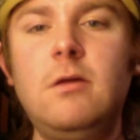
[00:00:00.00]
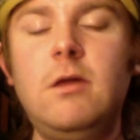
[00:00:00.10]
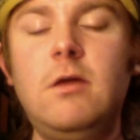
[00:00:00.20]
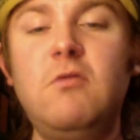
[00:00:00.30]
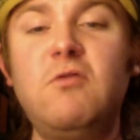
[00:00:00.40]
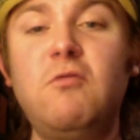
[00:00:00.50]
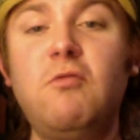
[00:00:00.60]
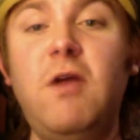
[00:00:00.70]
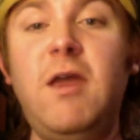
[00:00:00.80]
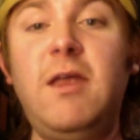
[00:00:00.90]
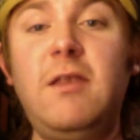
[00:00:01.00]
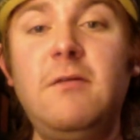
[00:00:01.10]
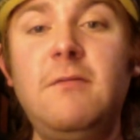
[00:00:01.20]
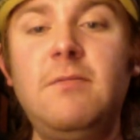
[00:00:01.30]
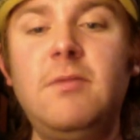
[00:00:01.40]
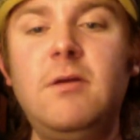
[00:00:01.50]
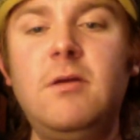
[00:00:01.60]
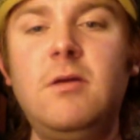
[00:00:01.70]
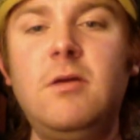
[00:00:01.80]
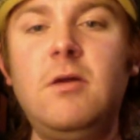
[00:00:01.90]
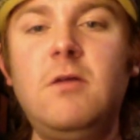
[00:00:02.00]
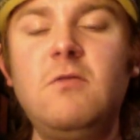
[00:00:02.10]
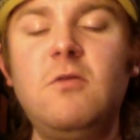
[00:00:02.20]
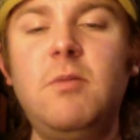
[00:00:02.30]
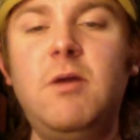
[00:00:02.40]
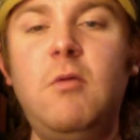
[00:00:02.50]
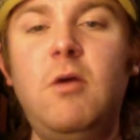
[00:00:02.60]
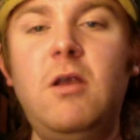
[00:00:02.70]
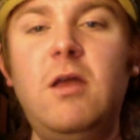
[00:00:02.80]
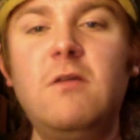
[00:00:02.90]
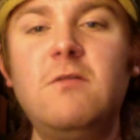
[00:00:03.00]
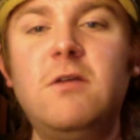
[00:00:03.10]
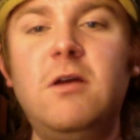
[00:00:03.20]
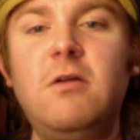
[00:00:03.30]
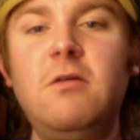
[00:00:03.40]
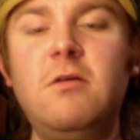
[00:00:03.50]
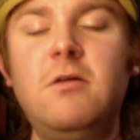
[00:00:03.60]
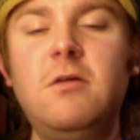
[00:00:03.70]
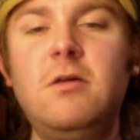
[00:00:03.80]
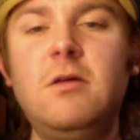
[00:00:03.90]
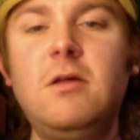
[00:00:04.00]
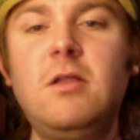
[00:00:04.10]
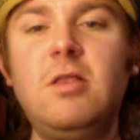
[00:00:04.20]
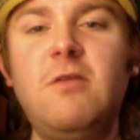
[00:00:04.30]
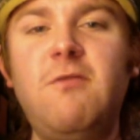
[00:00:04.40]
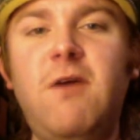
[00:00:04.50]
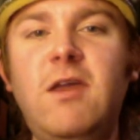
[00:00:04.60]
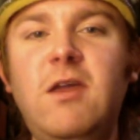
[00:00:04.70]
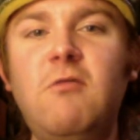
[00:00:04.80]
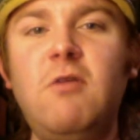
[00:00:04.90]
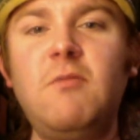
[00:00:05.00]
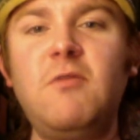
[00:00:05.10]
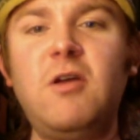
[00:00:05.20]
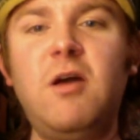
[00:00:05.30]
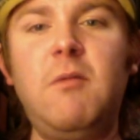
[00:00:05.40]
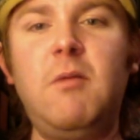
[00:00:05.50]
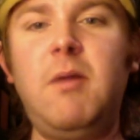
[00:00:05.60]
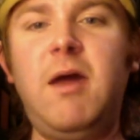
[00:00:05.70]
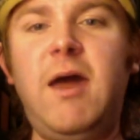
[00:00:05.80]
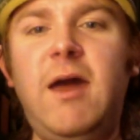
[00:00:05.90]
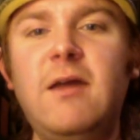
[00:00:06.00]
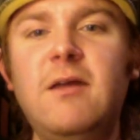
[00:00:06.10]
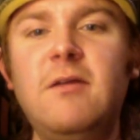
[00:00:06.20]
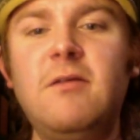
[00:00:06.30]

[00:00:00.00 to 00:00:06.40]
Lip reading: It was great. So beware next year. The Viking Crips are coming back.